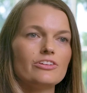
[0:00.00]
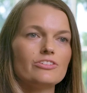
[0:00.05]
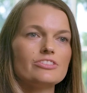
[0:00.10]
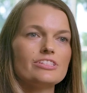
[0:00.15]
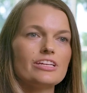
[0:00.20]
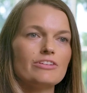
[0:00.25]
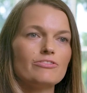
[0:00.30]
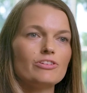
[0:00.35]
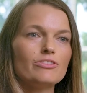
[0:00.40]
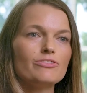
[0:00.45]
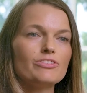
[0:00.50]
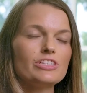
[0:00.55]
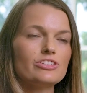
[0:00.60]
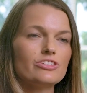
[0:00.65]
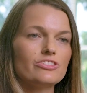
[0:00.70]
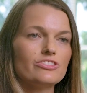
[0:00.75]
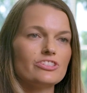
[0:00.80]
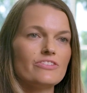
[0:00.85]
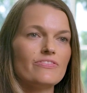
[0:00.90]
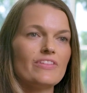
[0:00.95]
There are several
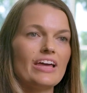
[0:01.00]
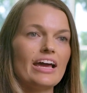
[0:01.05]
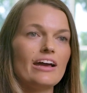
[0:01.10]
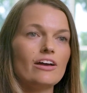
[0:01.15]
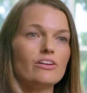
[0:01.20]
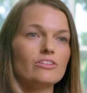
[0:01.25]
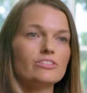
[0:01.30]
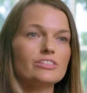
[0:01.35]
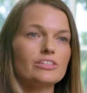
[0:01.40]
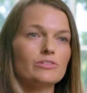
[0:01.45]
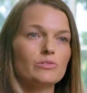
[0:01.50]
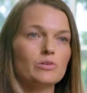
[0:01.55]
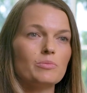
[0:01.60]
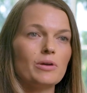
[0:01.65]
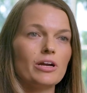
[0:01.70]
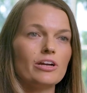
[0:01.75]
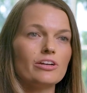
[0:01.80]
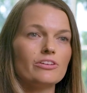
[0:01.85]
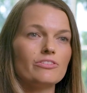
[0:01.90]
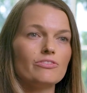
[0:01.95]
features of the house that were
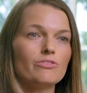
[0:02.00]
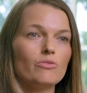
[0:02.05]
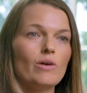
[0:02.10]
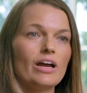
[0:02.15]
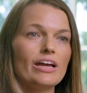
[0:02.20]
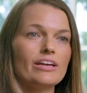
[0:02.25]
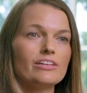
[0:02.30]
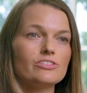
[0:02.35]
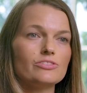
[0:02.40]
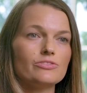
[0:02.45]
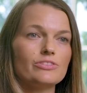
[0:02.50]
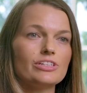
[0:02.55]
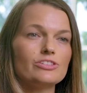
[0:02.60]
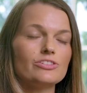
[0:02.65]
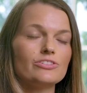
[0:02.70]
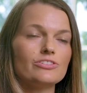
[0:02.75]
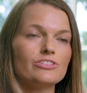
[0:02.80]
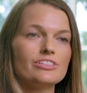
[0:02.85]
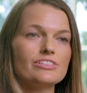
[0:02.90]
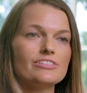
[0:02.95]
part of Wyeth's
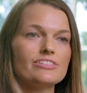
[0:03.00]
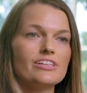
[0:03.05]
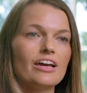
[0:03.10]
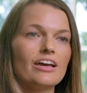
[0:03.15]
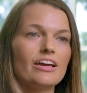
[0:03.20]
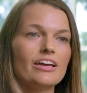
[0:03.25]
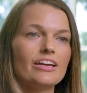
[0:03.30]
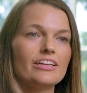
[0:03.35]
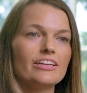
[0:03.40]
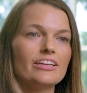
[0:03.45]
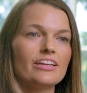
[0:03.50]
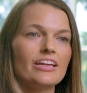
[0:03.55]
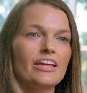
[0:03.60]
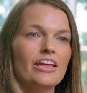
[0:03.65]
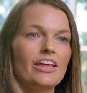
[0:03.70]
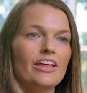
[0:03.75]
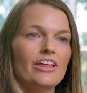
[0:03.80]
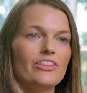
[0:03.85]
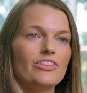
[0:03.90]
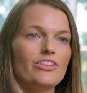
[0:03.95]
original design.
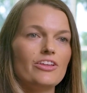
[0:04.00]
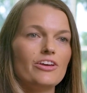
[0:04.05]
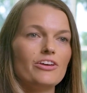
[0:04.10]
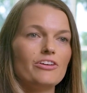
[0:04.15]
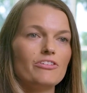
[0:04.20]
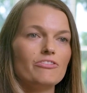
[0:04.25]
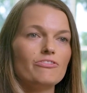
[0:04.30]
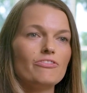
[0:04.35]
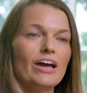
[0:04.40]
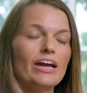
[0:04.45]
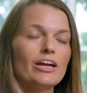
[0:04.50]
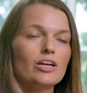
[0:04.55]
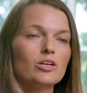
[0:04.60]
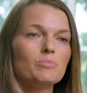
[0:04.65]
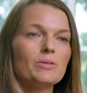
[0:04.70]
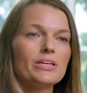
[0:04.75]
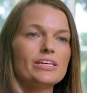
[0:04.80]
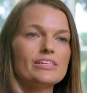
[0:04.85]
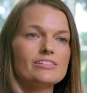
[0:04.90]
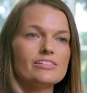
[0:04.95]
The
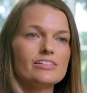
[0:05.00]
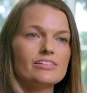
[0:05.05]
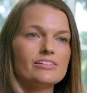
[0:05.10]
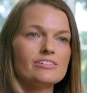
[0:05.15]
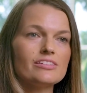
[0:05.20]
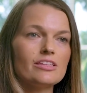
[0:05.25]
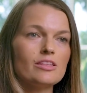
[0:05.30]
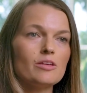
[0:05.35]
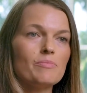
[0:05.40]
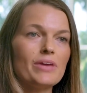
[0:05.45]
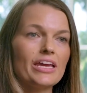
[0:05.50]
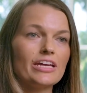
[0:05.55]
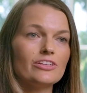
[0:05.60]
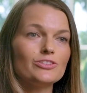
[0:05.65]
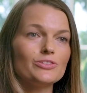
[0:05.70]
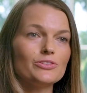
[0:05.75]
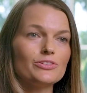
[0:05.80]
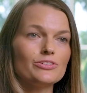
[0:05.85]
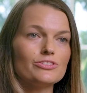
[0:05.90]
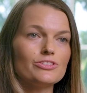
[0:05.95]
fireplaces and the
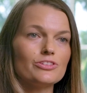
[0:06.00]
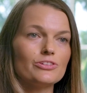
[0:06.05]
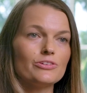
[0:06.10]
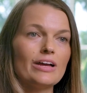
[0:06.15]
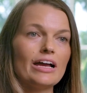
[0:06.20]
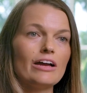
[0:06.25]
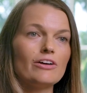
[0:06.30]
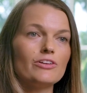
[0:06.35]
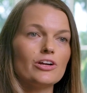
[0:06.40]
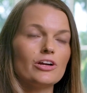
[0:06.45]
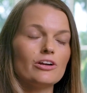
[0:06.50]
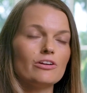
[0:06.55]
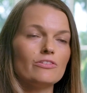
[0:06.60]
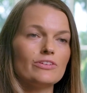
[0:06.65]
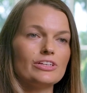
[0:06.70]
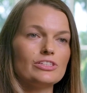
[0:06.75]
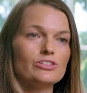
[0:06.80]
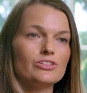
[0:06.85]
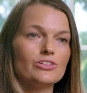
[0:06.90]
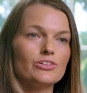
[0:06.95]
mantles throughout are
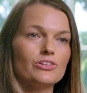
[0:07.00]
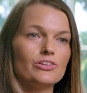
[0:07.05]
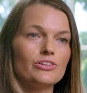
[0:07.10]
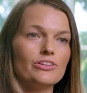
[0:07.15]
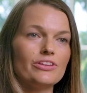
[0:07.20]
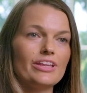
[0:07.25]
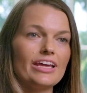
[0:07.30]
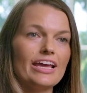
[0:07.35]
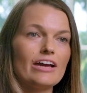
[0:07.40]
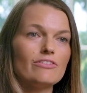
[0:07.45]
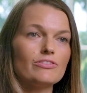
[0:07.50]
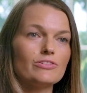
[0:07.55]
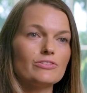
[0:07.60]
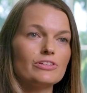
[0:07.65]
original. They have